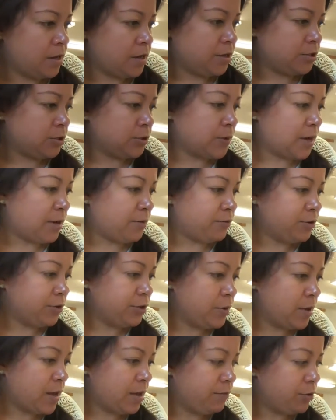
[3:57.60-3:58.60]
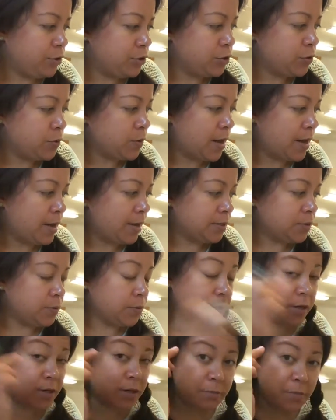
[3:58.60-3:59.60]
So after you have your two eyes,
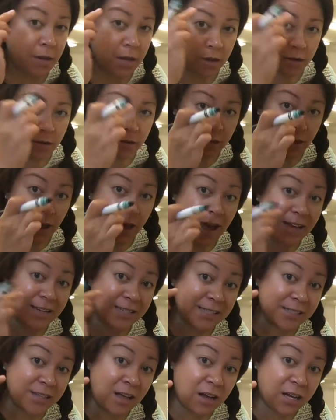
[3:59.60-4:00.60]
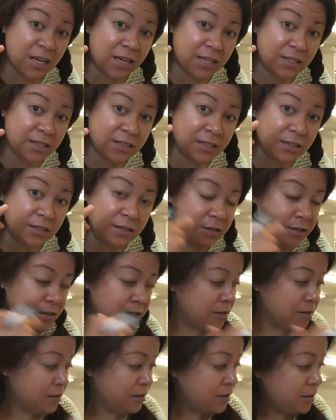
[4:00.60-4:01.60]
we're gonna make the eye socket.
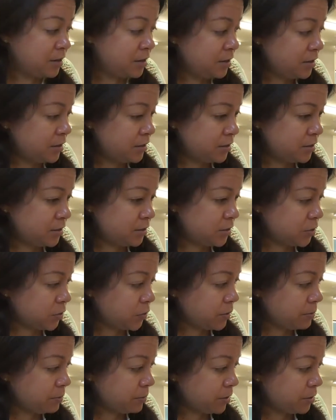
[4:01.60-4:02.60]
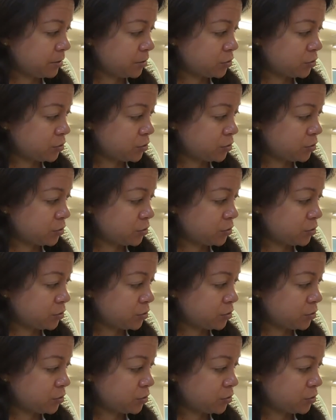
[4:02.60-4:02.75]
So I'm gonna